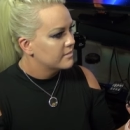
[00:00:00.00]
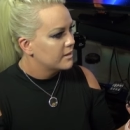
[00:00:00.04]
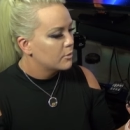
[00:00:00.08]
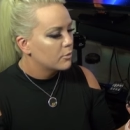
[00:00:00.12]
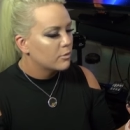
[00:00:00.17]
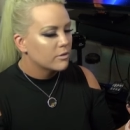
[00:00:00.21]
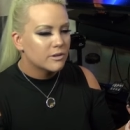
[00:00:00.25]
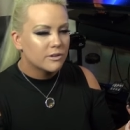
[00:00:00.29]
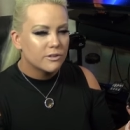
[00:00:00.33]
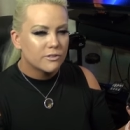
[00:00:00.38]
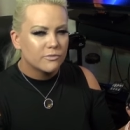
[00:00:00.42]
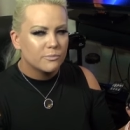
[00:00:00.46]
I
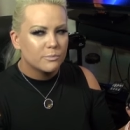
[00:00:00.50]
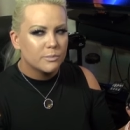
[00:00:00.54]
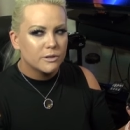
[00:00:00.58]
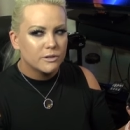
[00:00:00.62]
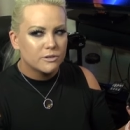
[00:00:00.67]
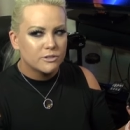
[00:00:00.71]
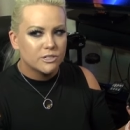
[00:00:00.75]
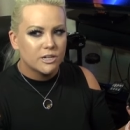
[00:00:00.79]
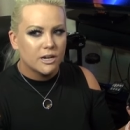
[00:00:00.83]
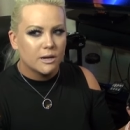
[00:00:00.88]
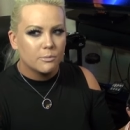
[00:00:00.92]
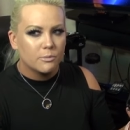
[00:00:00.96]
wonder if Bill
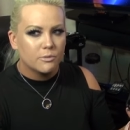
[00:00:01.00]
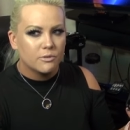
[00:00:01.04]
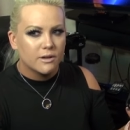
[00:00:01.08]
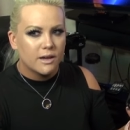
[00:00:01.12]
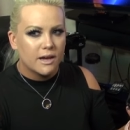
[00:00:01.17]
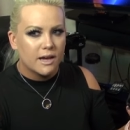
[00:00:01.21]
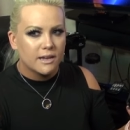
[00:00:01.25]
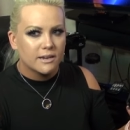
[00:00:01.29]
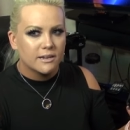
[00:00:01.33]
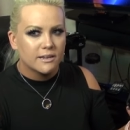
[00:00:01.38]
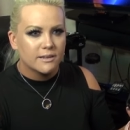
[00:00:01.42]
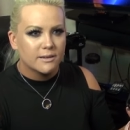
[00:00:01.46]
Chappell
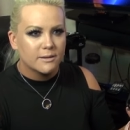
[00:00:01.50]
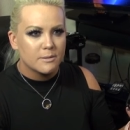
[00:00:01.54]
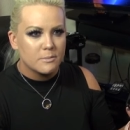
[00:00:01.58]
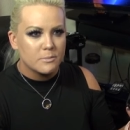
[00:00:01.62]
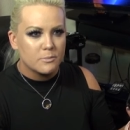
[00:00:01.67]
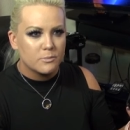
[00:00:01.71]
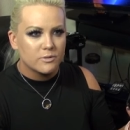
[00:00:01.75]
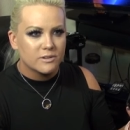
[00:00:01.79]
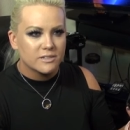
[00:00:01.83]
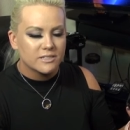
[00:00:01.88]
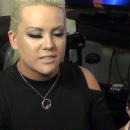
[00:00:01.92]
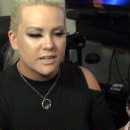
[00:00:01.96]
had
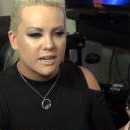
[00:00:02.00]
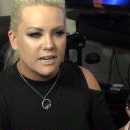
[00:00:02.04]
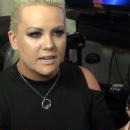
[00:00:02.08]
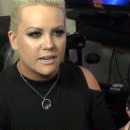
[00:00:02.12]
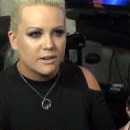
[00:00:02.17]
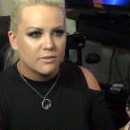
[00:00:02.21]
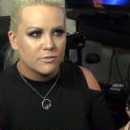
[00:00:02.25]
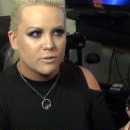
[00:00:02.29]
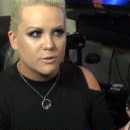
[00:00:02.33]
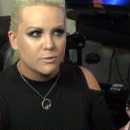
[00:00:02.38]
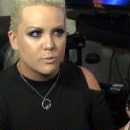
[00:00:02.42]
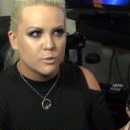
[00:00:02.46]
him recite
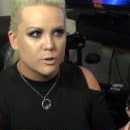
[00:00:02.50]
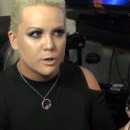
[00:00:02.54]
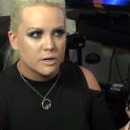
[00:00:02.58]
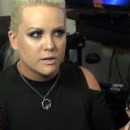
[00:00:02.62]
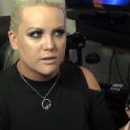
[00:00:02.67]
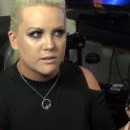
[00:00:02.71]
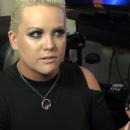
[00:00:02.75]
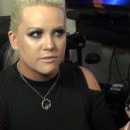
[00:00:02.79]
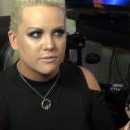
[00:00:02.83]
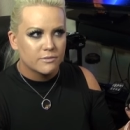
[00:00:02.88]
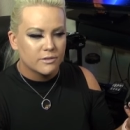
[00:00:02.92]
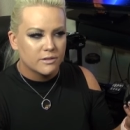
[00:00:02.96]
every
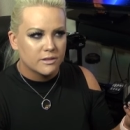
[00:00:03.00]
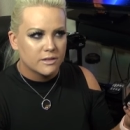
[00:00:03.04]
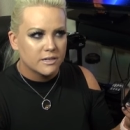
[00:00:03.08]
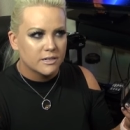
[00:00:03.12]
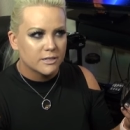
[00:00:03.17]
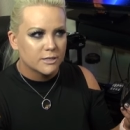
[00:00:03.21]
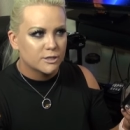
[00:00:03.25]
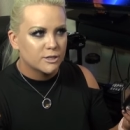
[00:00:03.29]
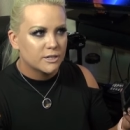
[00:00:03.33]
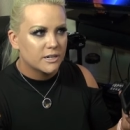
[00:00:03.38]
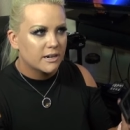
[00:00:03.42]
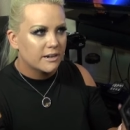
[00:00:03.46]
word for the
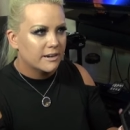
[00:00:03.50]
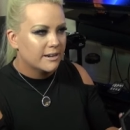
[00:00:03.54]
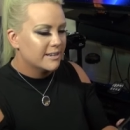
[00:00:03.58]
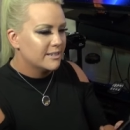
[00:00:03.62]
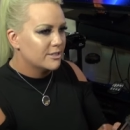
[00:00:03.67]
dictionary.